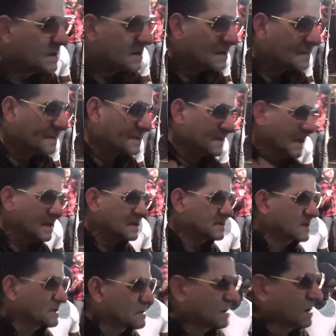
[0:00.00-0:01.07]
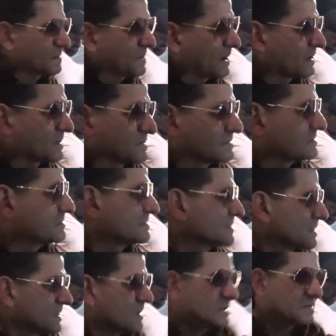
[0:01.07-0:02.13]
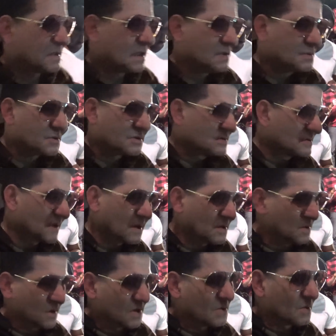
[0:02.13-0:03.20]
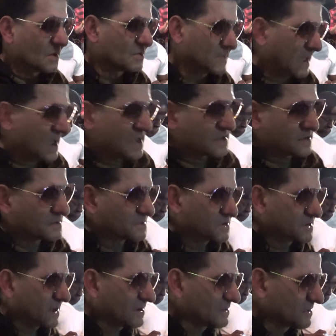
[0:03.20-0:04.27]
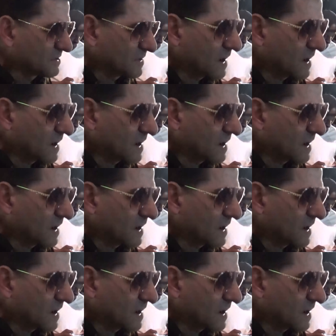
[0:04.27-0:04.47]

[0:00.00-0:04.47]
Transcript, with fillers: hear it, but Danny said something about it. like, he was, I don't know, you want to dance or something.